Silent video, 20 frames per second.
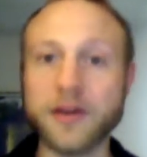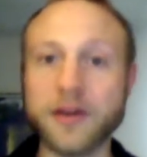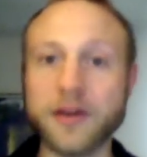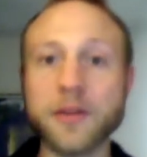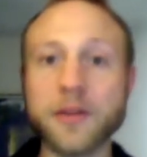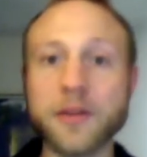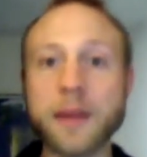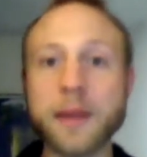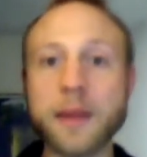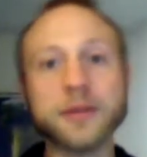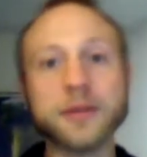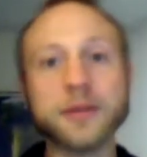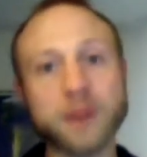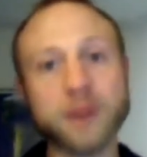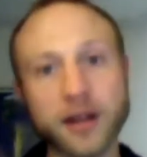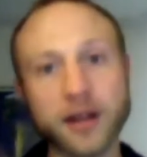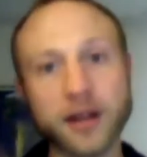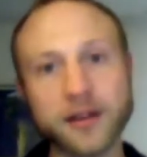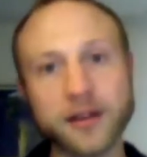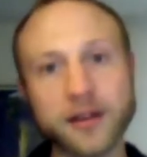of other people's
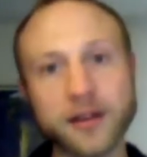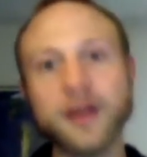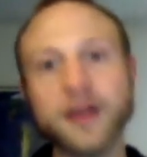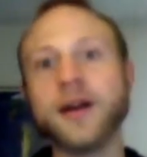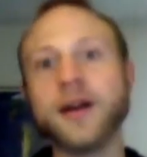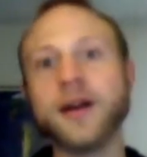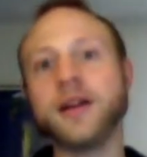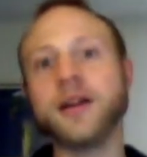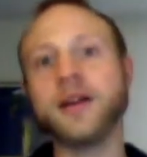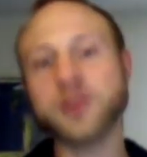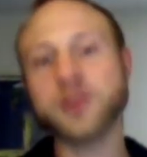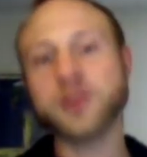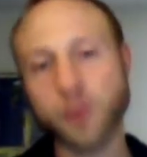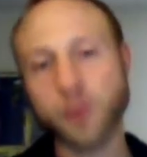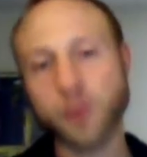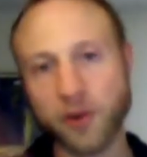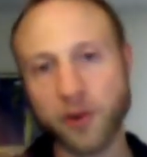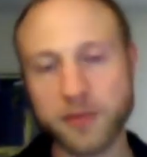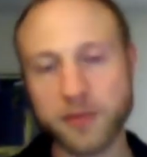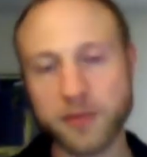money and
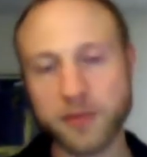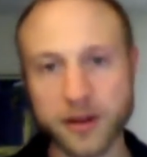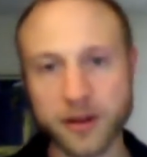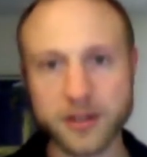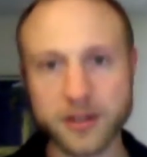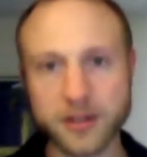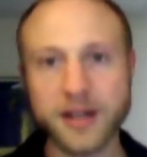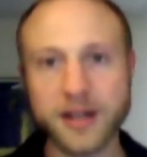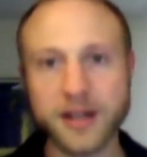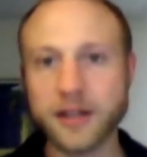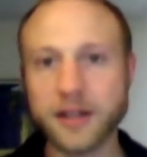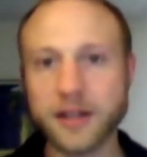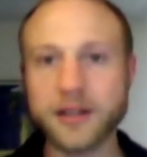support from others,